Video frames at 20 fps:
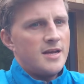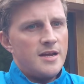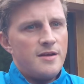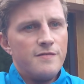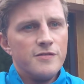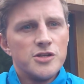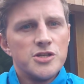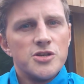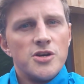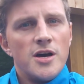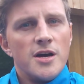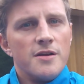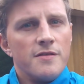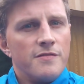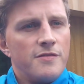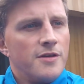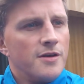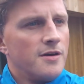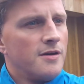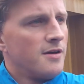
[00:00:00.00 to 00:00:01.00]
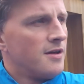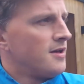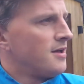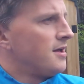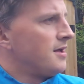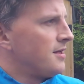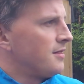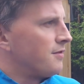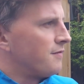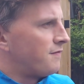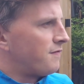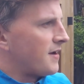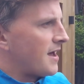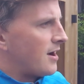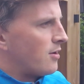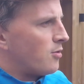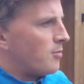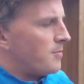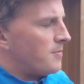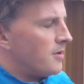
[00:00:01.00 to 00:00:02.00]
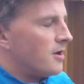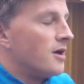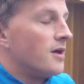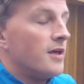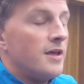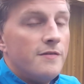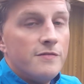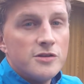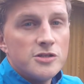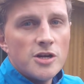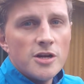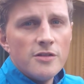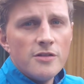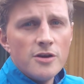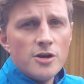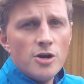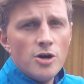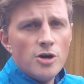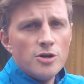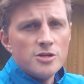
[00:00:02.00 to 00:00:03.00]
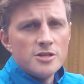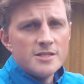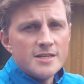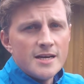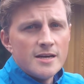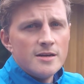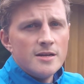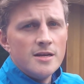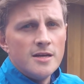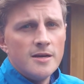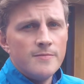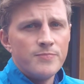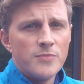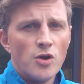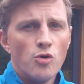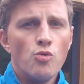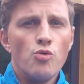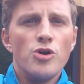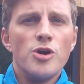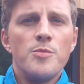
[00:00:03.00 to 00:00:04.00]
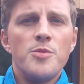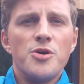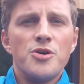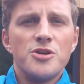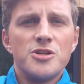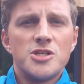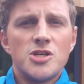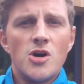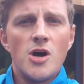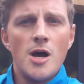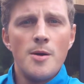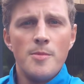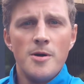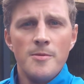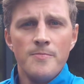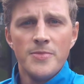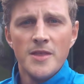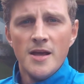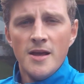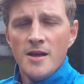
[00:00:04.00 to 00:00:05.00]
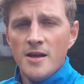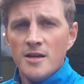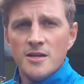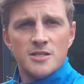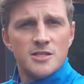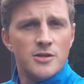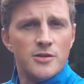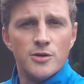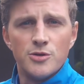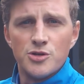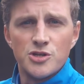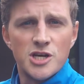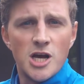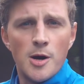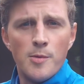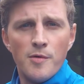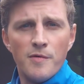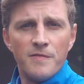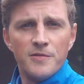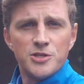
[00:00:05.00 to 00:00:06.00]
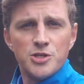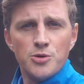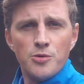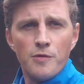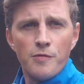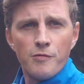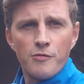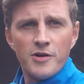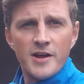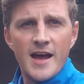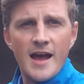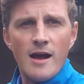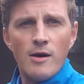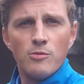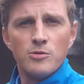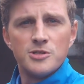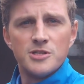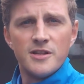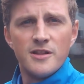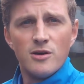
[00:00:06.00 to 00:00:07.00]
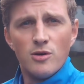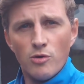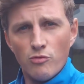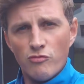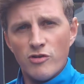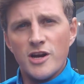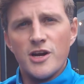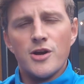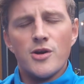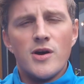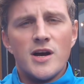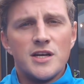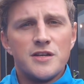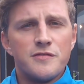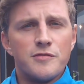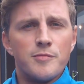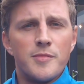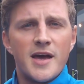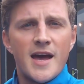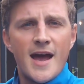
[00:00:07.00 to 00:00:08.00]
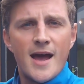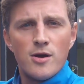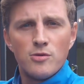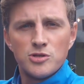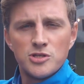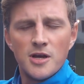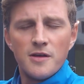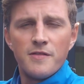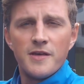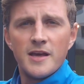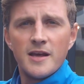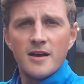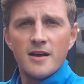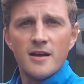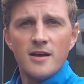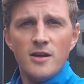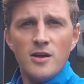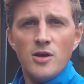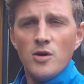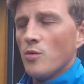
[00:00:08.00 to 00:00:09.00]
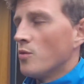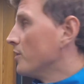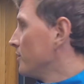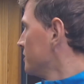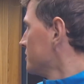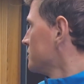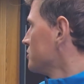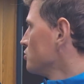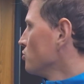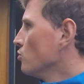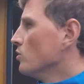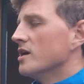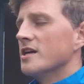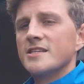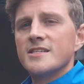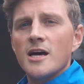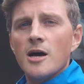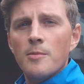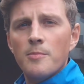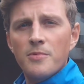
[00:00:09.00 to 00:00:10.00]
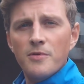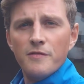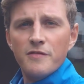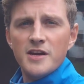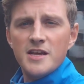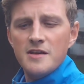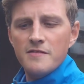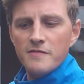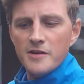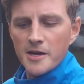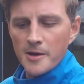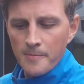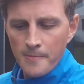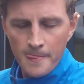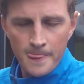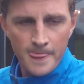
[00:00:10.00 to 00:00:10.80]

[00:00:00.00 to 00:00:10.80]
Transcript: either side of the, the flower, uh, either side of the garden down here, are all going to be on a timer, so they'll just come on for two or three hours and they'll look really nice from the house, I think, when this is all lit up of an evening.